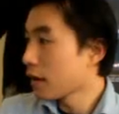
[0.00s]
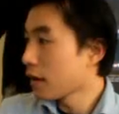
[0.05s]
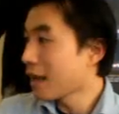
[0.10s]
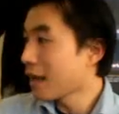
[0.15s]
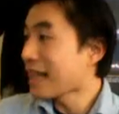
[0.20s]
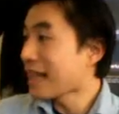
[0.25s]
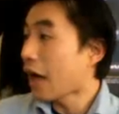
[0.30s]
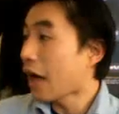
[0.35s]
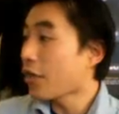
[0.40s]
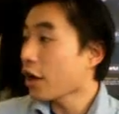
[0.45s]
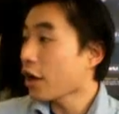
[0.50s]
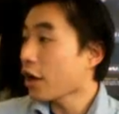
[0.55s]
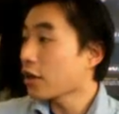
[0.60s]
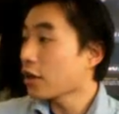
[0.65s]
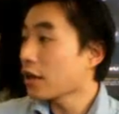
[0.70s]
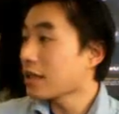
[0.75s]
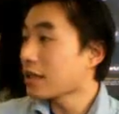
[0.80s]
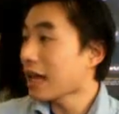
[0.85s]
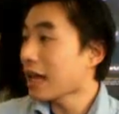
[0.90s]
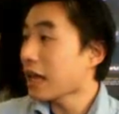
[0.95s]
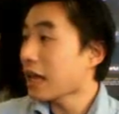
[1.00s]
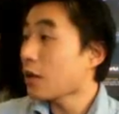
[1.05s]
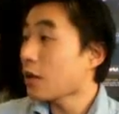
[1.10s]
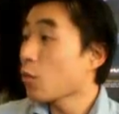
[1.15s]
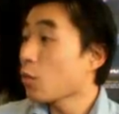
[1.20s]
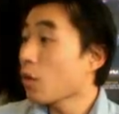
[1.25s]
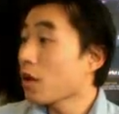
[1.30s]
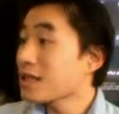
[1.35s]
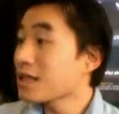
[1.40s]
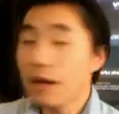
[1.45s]
And now they're going to take it
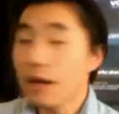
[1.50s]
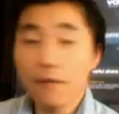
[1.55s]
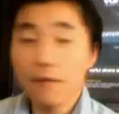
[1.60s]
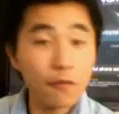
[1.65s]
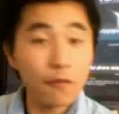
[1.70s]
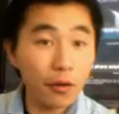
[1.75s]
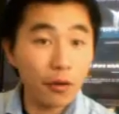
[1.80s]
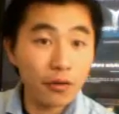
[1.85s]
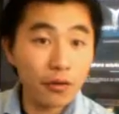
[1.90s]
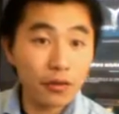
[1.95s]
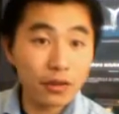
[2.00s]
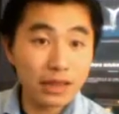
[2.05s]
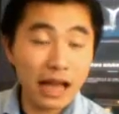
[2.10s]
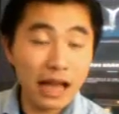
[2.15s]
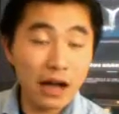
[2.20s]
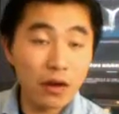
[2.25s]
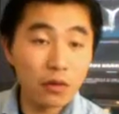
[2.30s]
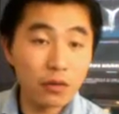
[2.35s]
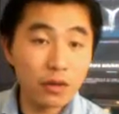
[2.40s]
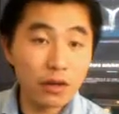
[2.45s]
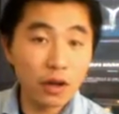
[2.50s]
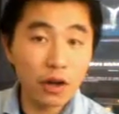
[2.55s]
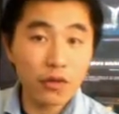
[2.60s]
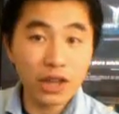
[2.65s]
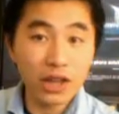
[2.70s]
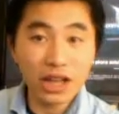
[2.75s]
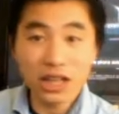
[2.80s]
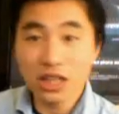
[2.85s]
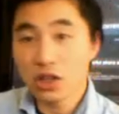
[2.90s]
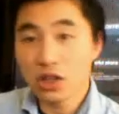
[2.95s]
one step further. Not only are
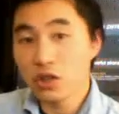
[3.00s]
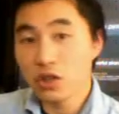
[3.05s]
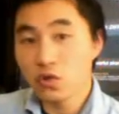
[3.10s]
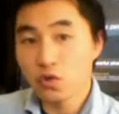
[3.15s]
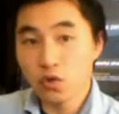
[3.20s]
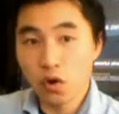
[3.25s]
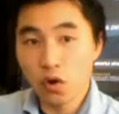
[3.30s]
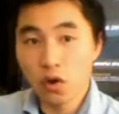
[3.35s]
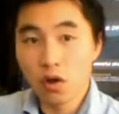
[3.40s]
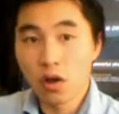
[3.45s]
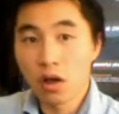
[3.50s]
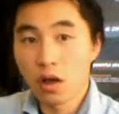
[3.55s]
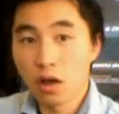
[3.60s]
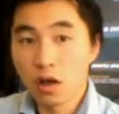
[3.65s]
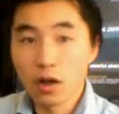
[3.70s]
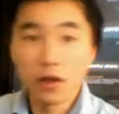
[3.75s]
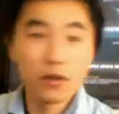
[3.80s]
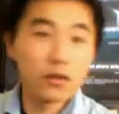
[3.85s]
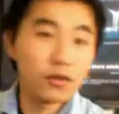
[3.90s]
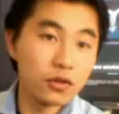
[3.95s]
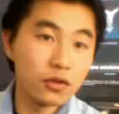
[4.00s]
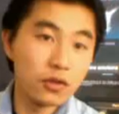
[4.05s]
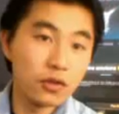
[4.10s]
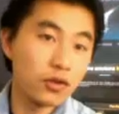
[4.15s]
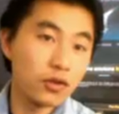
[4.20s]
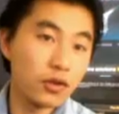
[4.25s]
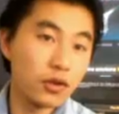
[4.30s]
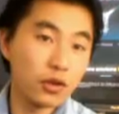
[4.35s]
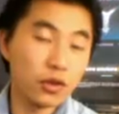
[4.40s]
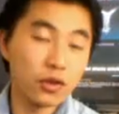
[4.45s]
they going to control
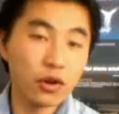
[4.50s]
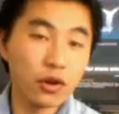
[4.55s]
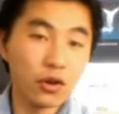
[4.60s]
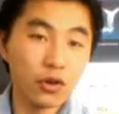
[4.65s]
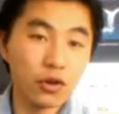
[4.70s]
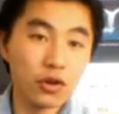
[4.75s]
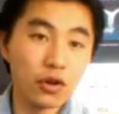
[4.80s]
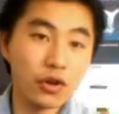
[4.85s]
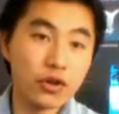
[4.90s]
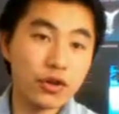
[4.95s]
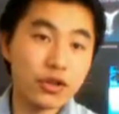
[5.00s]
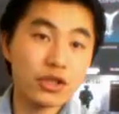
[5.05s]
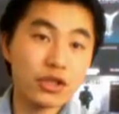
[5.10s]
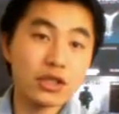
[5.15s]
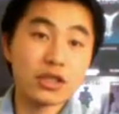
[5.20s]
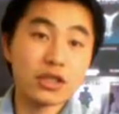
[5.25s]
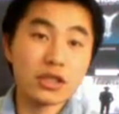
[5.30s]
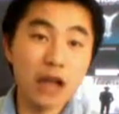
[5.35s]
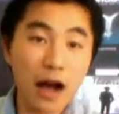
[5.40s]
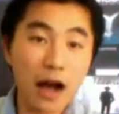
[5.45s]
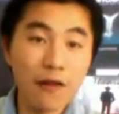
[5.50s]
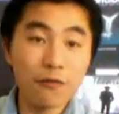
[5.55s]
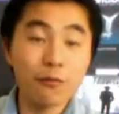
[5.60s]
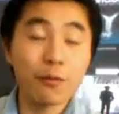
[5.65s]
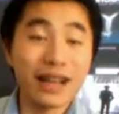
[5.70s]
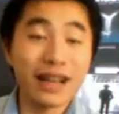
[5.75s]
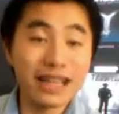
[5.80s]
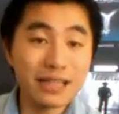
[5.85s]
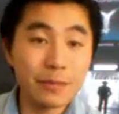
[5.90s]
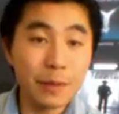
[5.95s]
your
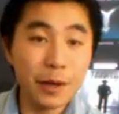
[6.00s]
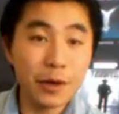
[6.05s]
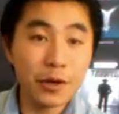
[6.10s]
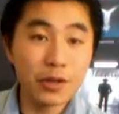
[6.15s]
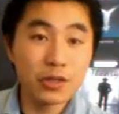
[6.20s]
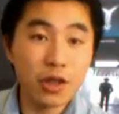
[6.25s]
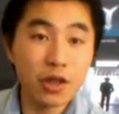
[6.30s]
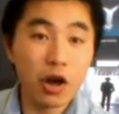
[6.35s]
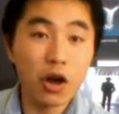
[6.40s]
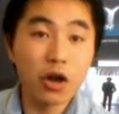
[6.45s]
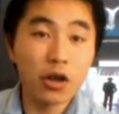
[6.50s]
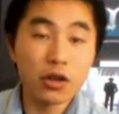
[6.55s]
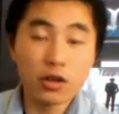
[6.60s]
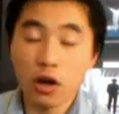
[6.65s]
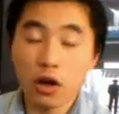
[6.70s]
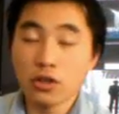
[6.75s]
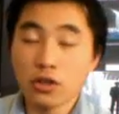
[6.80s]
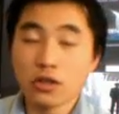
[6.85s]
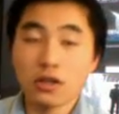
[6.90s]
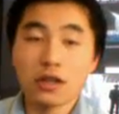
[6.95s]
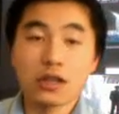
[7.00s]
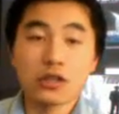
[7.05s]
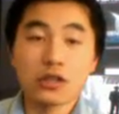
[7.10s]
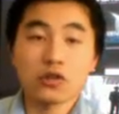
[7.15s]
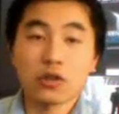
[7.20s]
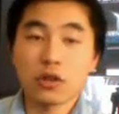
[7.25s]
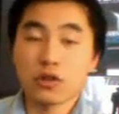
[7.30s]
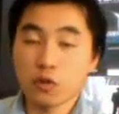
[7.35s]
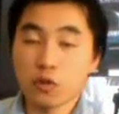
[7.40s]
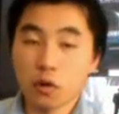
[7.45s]
software experience, they're also going
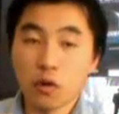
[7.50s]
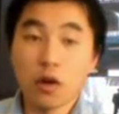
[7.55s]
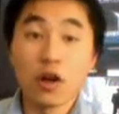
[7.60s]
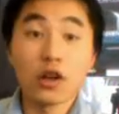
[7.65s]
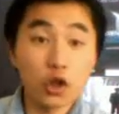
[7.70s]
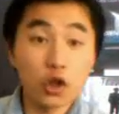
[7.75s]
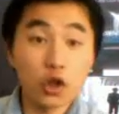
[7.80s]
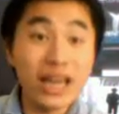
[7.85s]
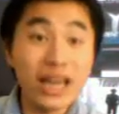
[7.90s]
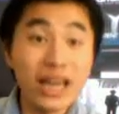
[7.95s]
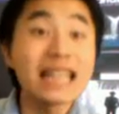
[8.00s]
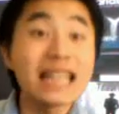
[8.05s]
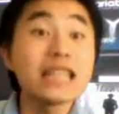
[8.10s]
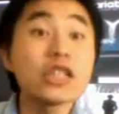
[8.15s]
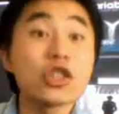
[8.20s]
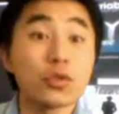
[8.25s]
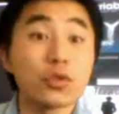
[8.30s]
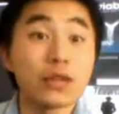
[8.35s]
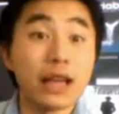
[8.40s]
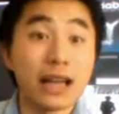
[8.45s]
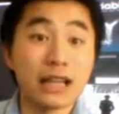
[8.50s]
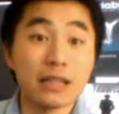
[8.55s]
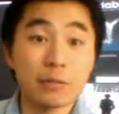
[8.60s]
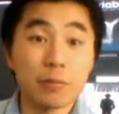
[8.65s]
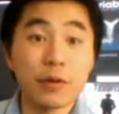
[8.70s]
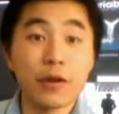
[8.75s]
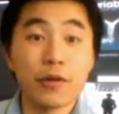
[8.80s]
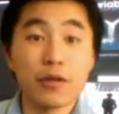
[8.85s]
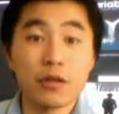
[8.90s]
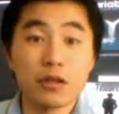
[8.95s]
to control your internet
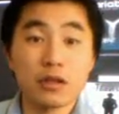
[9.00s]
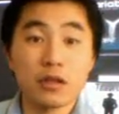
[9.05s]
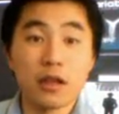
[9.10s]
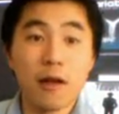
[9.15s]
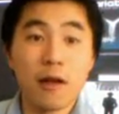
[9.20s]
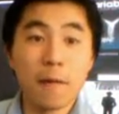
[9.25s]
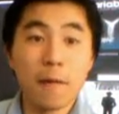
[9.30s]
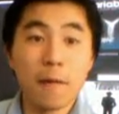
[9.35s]
experience